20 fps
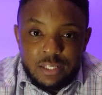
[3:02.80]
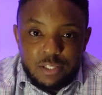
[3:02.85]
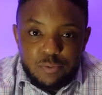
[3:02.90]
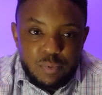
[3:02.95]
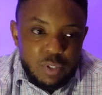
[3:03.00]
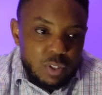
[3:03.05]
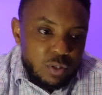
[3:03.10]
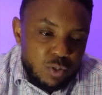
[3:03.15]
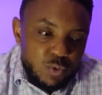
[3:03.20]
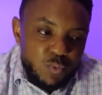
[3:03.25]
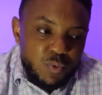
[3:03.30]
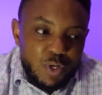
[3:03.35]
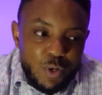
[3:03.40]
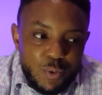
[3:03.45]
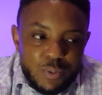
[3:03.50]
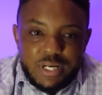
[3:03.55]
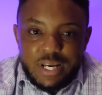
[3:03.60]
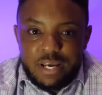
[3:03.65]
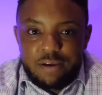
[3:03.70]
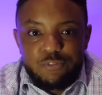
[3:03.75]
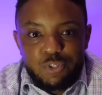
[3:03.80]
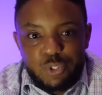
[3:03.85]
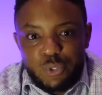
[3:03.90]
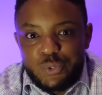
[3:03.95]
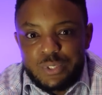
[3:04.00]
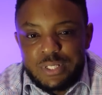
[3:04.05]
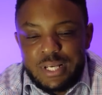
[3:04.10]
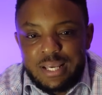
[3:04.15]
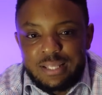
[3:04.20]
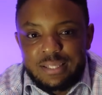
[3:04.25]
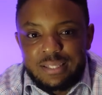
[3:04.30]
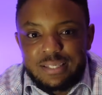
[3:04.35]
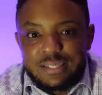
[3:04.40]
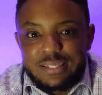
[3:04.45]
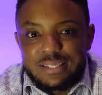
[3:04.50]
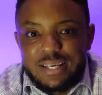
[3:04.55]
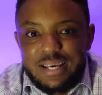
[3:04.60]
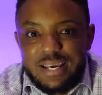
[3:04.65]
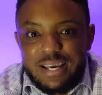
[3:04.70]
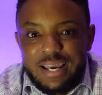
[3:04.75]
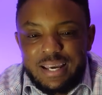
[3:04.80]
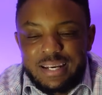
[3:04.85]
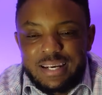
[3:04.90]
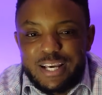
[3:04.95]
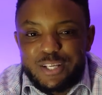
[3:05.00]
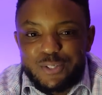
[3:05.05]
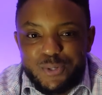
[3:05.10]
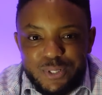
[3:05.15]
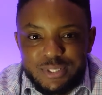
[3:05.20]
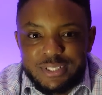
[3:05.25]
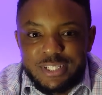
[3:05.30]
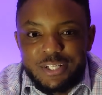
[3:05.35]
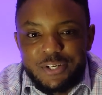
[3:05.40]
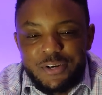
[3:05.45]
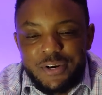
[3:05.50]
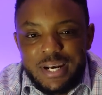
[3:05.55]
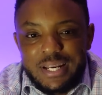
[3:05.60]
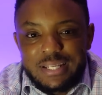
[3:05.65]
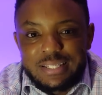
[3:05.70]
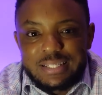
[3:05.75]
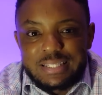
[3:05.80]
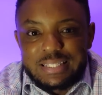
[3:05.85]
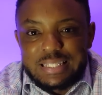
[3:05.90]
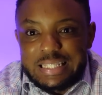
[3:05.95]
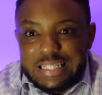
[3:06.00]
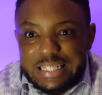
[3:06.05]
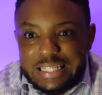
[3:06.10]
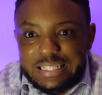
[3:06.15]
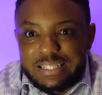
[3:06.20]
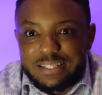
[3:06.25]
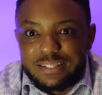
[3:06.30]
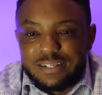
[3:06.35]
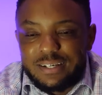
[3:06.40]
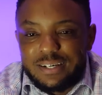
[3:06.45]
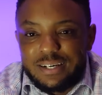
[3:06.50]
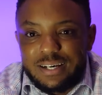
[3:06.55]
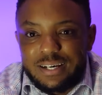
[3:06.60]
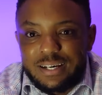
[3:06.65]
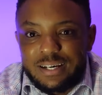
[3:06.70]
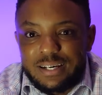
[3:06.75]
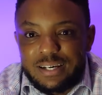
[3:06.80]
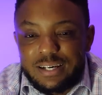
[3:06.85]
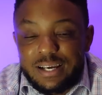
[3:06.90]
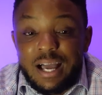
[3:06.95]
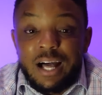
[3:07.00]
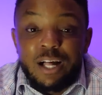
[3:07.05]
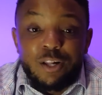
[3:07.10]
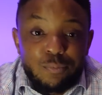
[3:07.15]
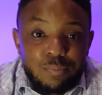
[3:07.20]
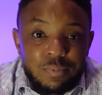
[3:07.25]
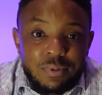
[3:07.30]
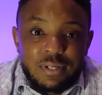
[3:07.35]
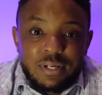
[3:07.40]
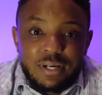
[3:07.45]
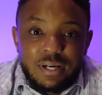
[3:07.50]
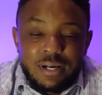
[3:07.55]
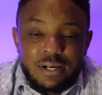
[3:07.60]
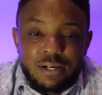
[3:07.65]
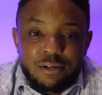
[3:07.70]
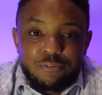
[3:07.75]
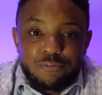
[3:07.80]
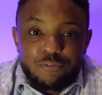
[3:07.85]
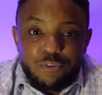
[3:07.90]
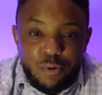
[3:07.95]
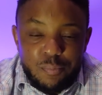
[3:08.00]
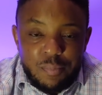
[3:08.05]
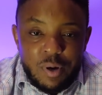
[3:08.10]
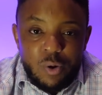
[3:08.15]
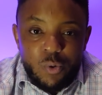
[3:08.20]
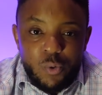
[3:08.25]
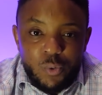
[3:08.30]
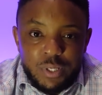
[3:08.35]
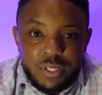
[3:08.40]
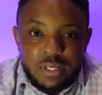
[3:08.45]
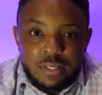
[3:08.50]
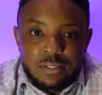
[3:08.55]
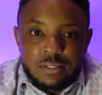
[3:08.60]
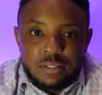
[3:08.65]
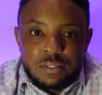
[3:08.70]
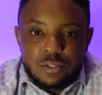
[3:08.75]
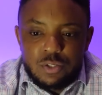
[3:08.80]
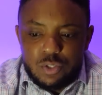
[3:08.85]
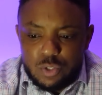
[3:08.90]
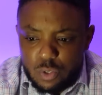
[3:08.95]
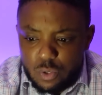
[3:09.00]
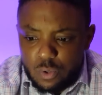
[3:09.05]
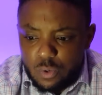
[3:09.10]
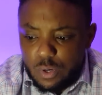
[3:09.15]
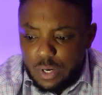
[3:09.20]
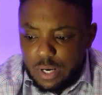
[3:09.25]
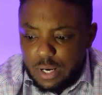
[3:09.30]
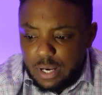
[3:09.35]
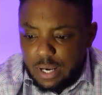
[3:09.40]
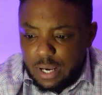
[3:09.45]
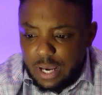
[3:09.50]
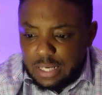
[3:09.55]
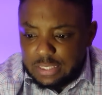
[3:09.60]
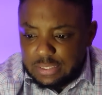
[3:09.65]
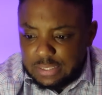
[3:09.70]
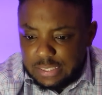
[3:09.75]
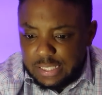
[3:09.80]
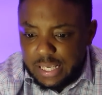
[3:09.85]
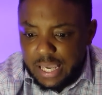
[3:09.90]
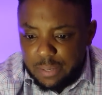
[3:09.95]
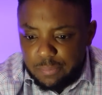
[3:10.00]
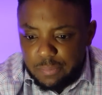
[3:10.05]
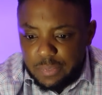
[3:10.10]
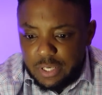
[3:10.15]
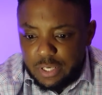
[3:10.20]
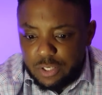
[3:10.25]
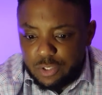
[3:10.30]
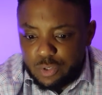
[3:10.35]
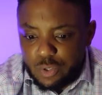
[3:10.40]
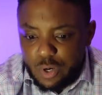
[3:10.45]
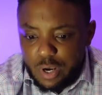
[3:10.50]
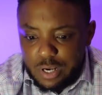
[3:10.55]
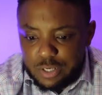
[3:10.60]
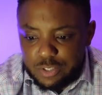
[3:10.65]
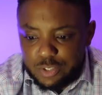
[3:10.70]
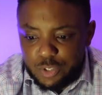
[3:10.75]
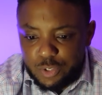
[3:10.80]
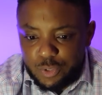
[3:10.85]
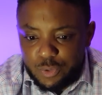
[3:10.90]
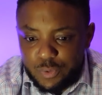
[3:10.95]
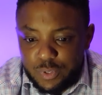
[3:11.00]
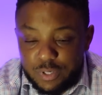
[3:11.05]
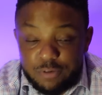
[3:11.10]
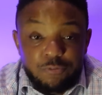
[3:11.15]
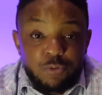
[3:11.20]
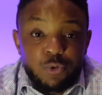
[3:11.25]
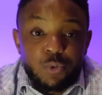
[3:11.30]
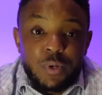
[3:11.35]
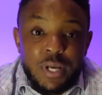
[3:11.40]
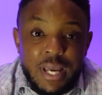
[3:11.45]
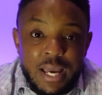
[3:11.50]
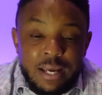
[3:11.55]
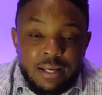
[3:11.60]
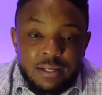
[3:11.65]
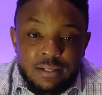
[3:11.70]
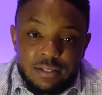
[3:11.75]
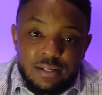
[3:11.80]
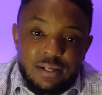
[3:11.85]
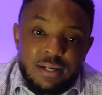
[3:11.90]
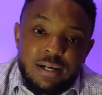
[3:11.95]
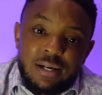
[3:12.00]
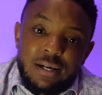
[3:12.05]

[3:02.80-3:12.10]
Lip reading: it, because we don't have shows like this, and us content creators need help from our audiences. So I just came here to ask you if you can.